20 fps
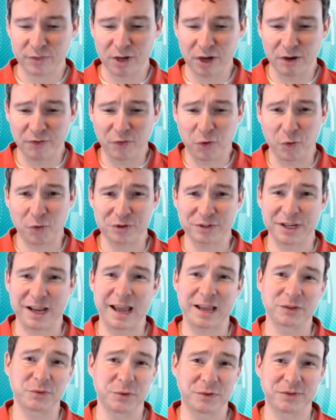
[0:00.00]
Of course,
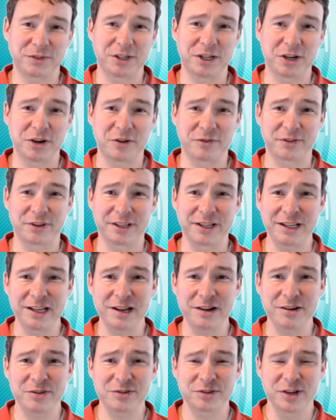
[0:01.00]
as we've seen over the
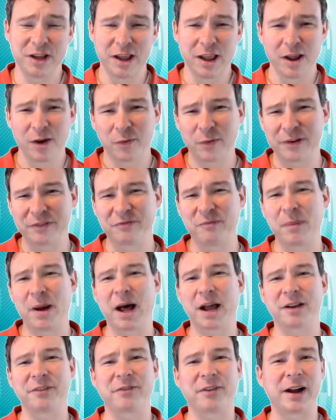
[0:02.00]
years, we've
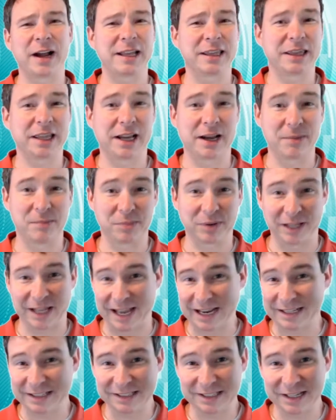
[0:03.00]
modified the
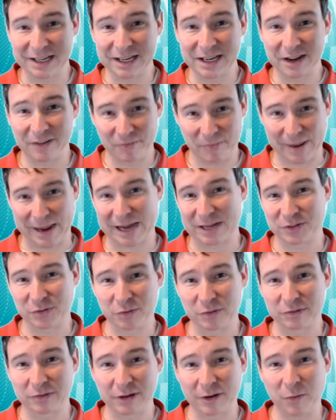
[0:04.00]
complexity of
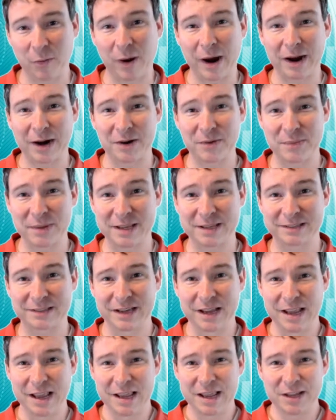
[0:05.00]
password requirements.
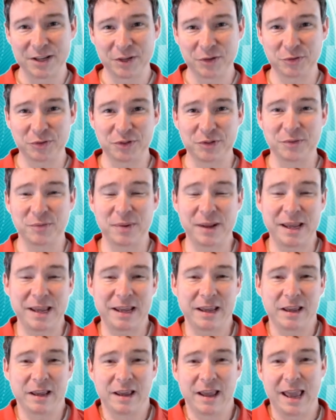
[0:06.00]
Used to
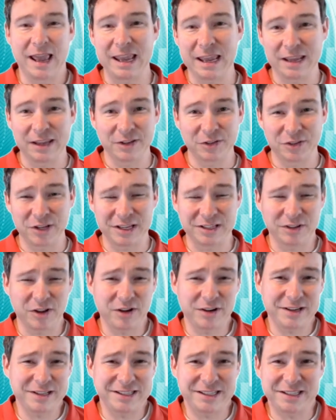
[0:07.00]
be, hey, as
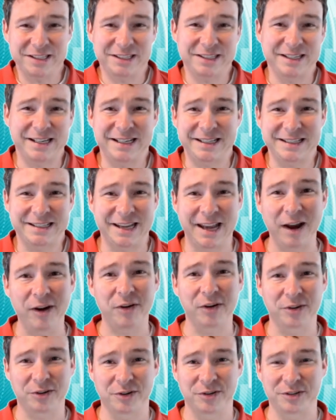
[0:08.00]
long as it's 6
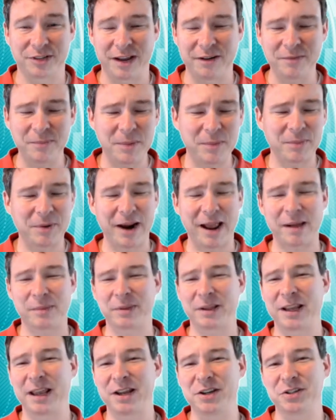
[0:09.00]
characters. I remember
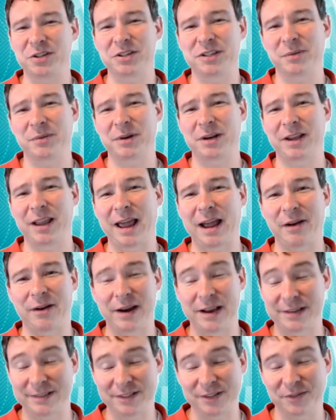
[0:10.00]
applications that would allow, and
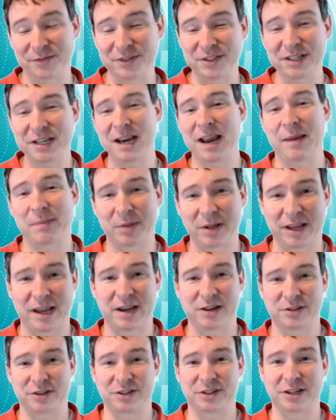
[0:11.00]
I still have seen
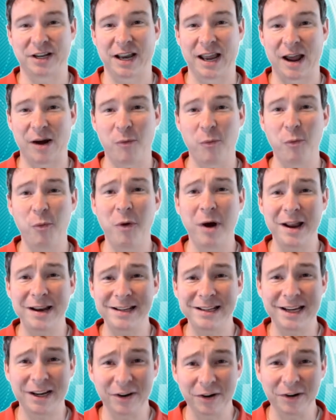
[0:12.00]
applications that allow
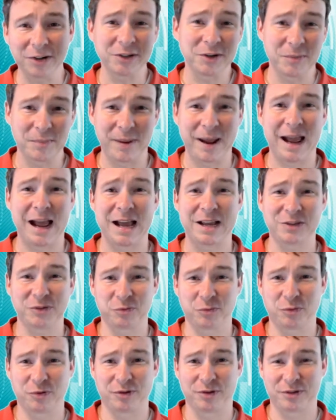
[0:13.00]
1-character
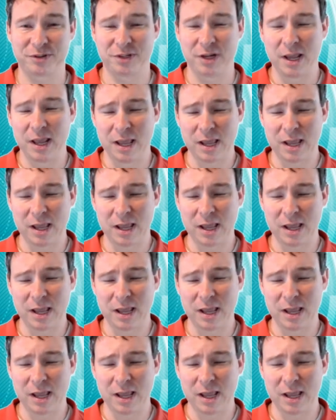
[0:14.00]
passwords,